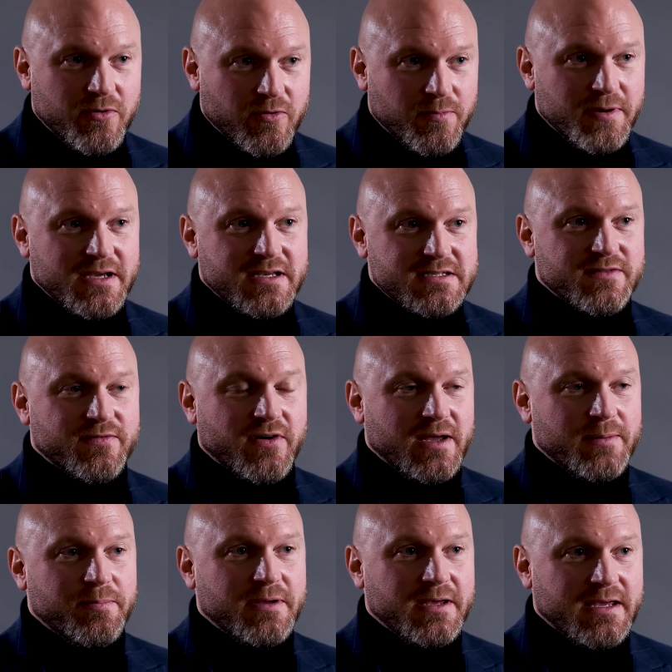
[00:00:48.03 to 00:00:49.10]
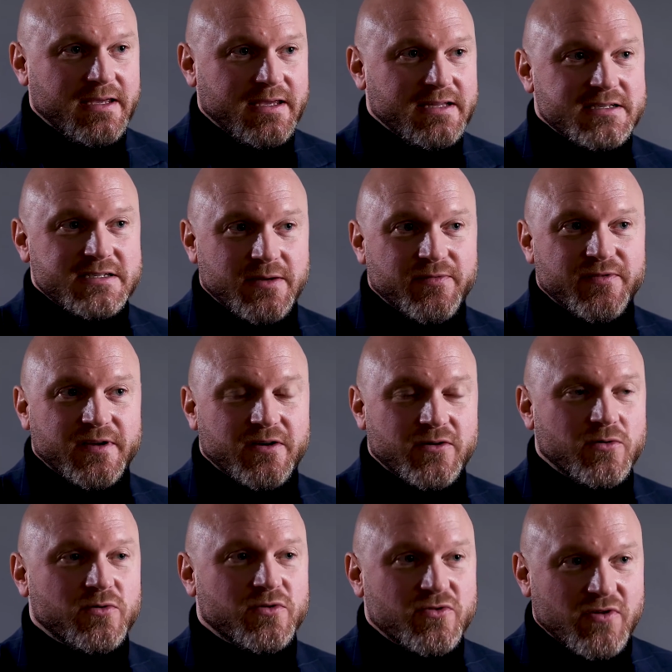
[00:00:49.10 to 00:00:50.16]
piece of IP in something
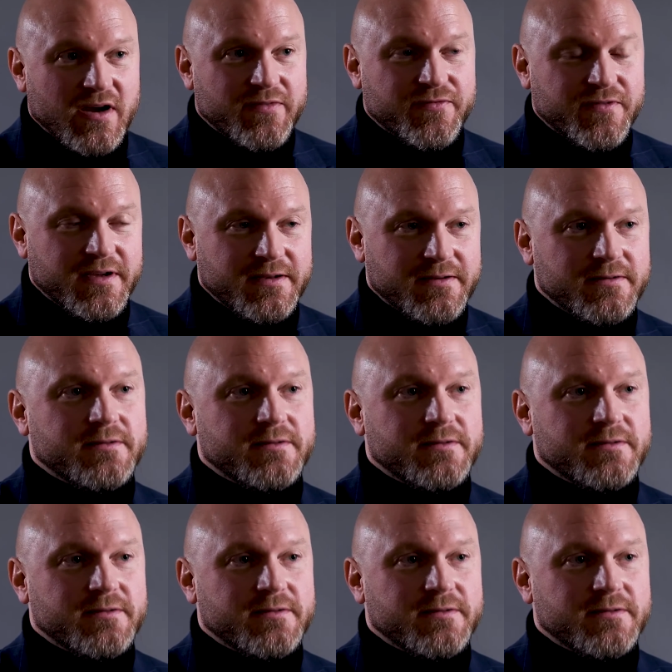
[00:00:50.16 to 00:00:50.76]
called graphene.